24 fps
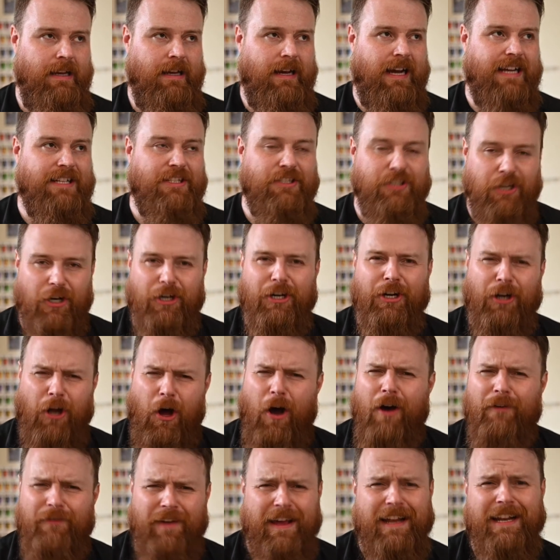I started
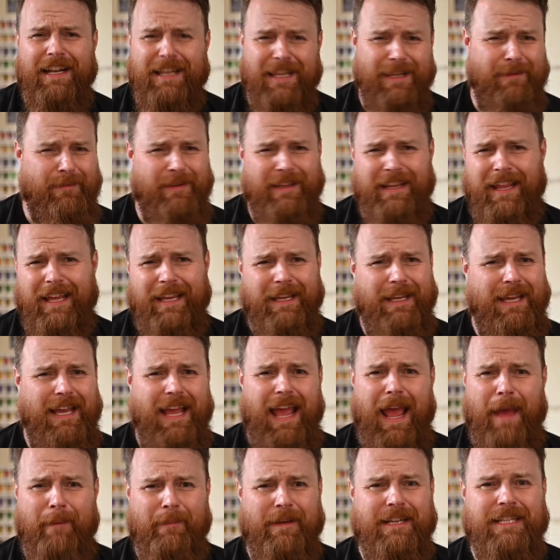off editing them in like
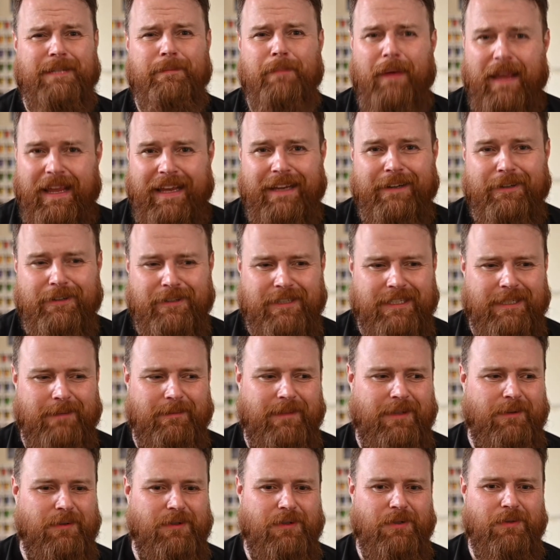MS Paint or
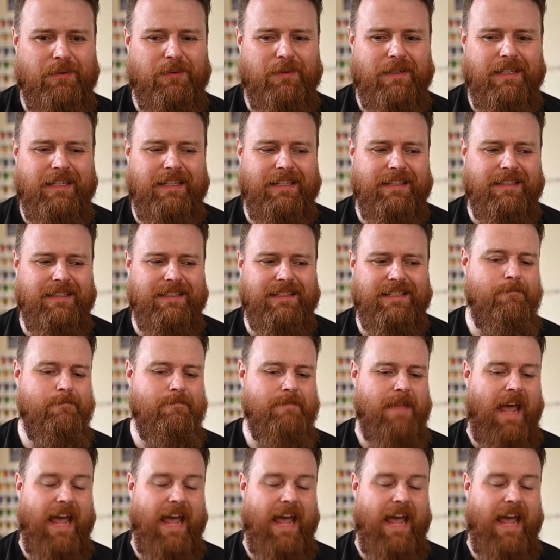something, which was ridiculous.